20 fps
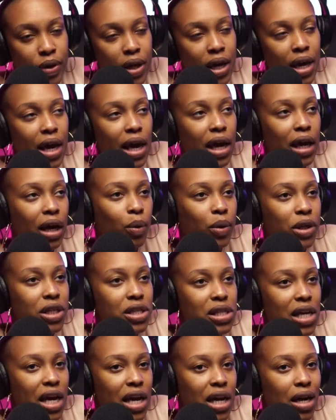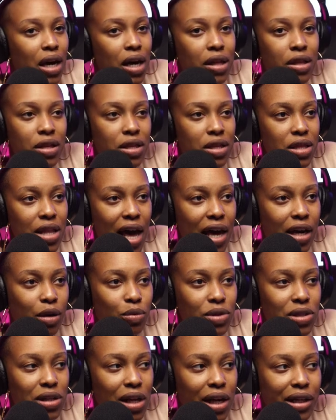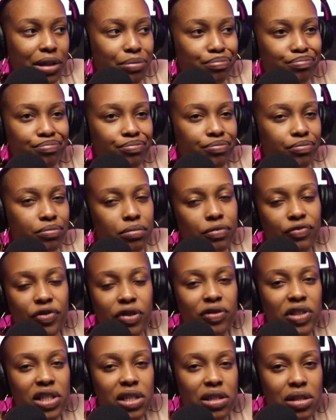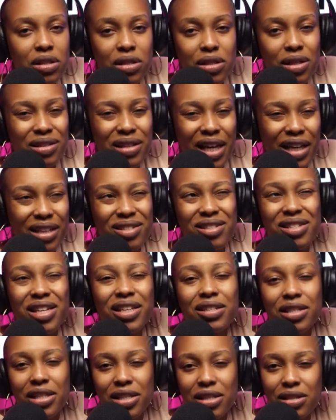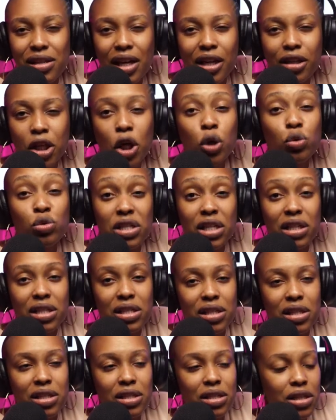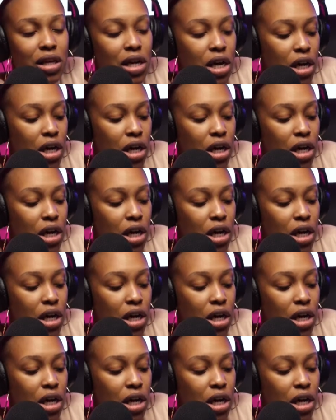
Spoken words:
And I want to say other than that, it was like 50s and like 60s, like low 60s.